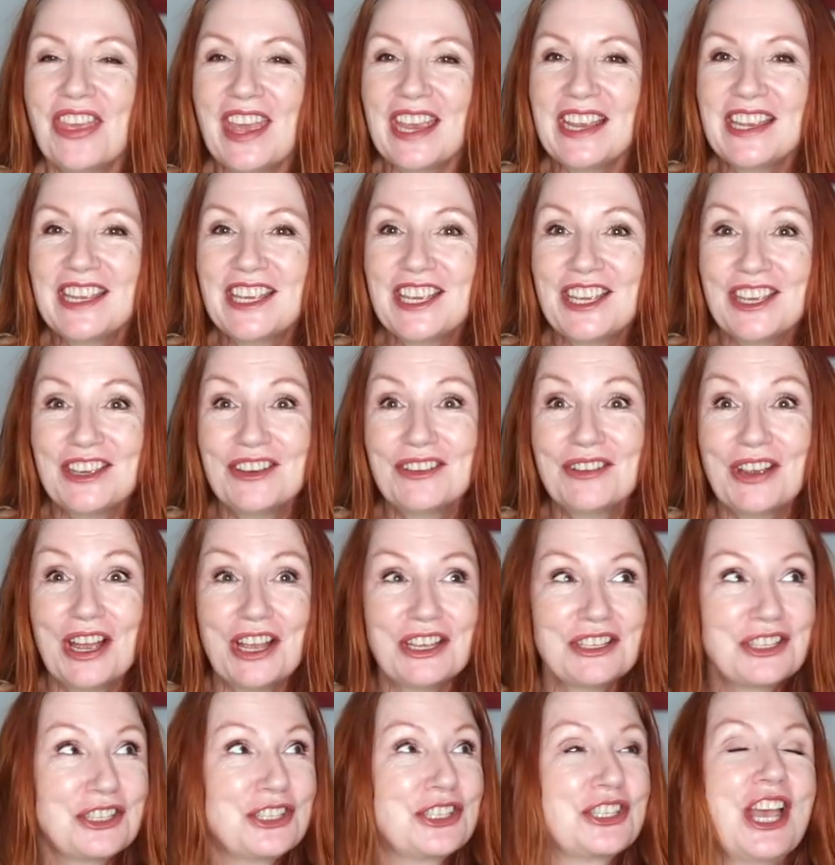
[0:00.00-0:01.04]
Thank you
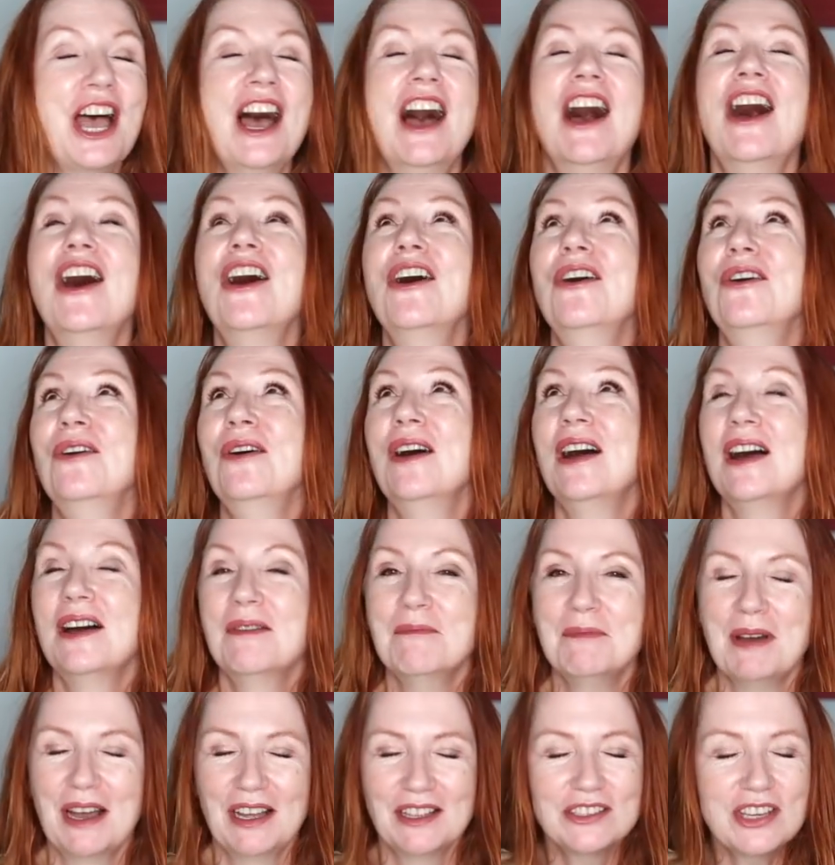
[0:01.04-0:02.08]
so
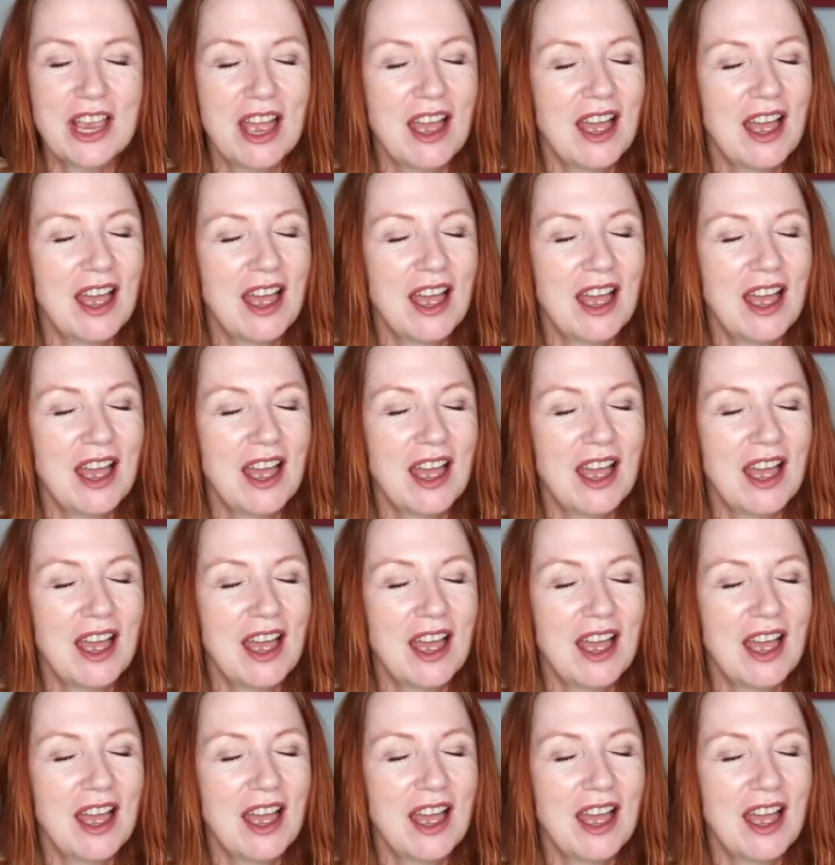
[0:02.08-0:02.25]
much.